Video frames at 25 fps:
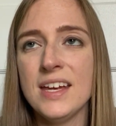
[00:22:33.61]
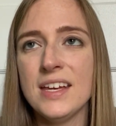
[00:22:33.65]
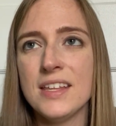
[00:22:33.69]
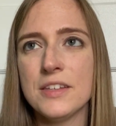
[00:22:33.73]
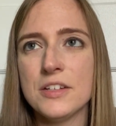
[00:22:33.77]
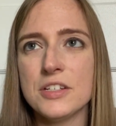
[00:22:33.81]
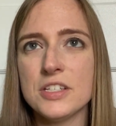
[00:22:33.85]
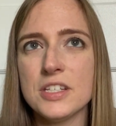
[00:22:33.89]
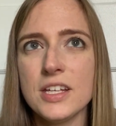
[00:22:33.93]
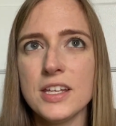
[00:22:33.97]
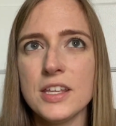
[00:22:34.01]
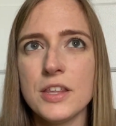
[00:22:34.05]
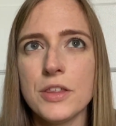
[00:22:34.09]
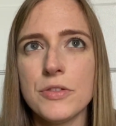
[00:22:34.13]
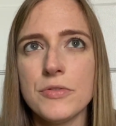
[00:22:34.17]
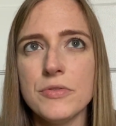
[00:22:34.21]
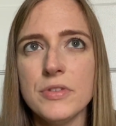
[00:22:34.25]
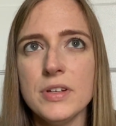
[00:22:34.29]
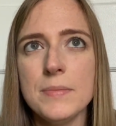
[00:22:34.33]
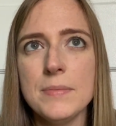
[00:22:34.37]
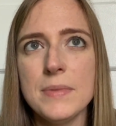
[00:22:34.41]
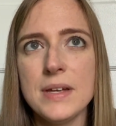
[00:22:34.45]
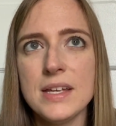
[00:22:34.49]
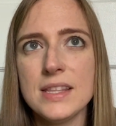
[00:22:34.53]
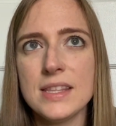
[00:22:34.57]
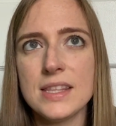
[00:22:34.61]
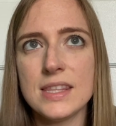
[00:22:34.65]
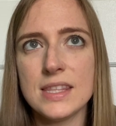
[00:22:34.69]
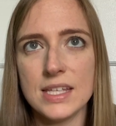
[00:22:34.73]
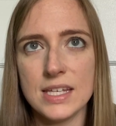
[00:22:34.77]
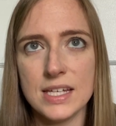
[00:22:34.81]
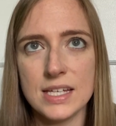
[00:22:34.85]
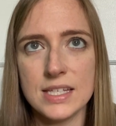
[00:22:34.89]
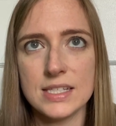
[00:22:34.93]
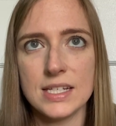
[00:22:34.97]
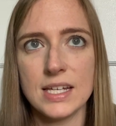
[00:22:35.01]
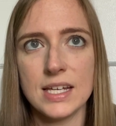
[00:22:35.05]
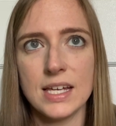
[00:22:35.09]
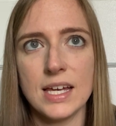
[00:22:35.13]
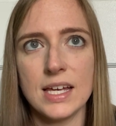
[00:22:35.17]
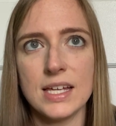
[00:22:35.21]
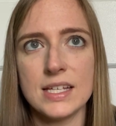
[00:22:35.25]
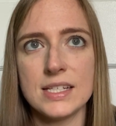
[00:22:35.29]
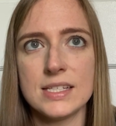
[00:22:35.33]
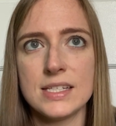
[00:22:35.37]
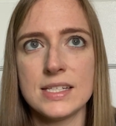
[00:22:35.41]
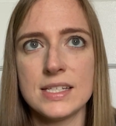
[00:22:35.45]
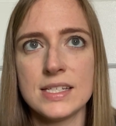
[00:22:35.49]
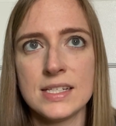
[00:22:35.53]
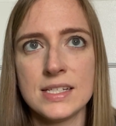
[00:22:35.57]
there's like three main things, I
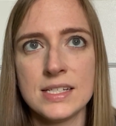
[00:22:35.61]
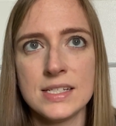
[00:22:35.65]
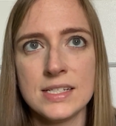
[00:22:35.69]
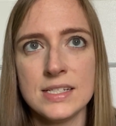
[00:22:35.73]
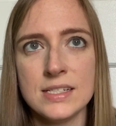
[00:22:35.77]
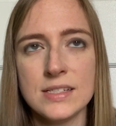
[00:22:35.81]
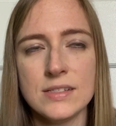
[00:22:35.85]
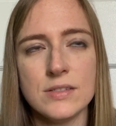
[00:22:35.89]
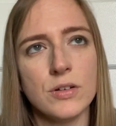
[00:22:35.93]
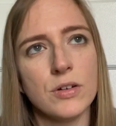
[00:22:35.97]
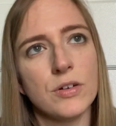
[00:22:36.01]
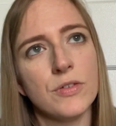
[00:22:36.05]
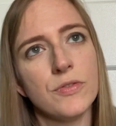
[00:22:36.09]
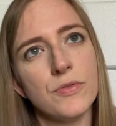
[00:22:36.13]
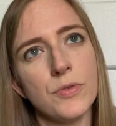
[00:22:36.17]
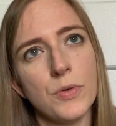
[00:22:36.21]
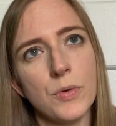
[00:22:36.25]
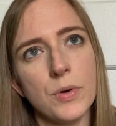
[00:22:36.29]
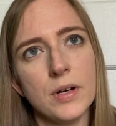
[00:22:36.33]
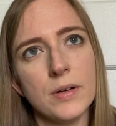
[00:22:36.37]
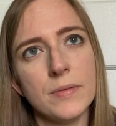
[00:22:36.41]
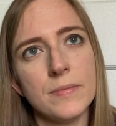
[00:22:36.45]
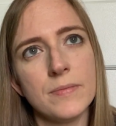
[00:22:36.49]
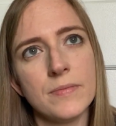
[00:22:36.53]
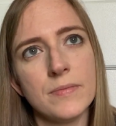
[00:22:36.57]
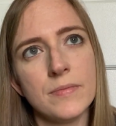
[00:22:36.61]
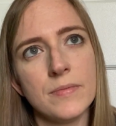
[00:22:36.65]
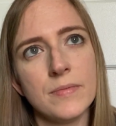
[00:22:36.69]
guess, or four,